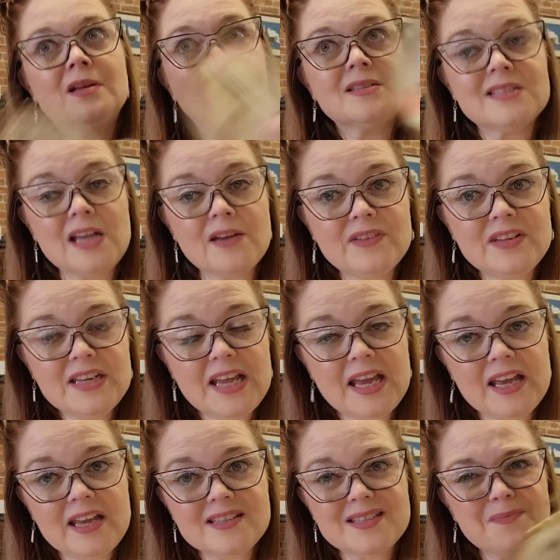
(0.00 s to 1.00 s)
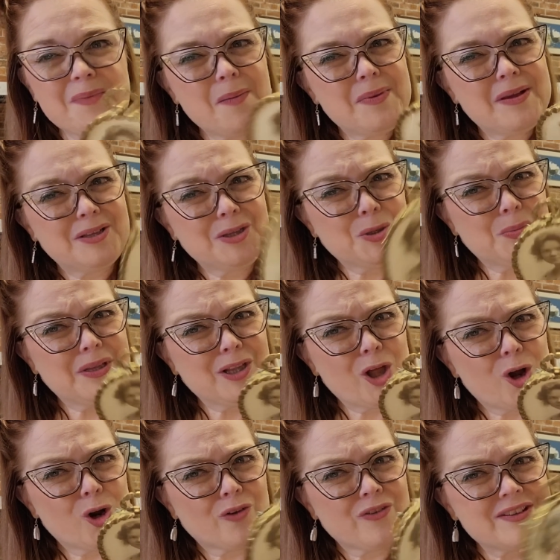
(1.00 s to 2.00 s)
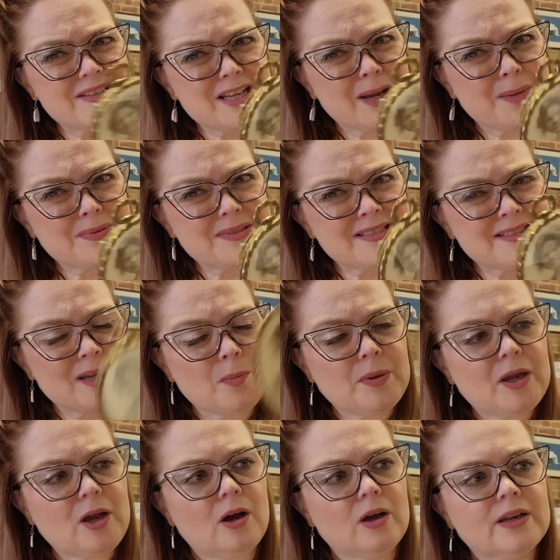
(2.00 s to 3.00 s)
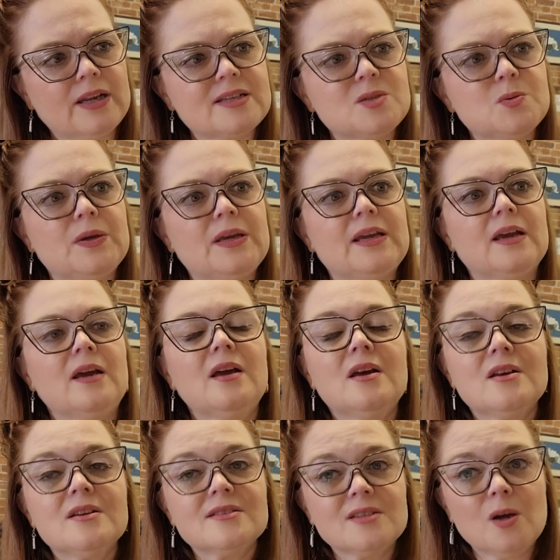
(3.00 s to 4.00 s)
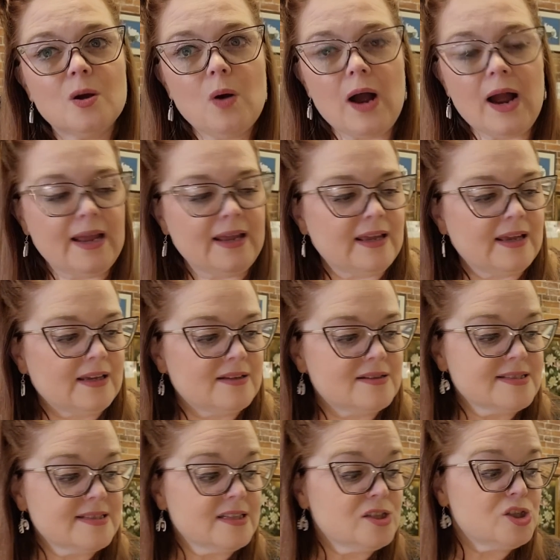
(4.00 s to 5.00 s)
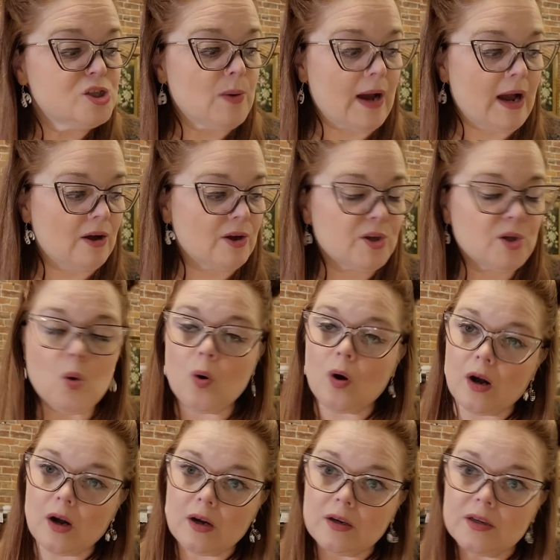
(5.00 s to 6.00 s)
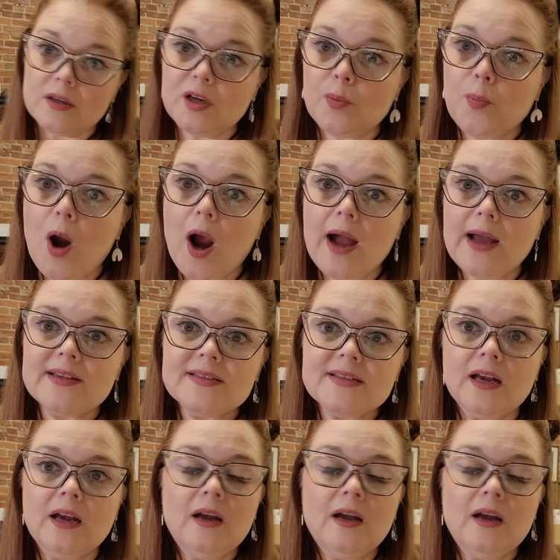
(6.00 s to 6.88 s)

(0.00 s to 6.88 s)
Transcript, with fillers: 7 days. It might be a little bit longer this time since I'll be gone next week. So I can send you out your your prize.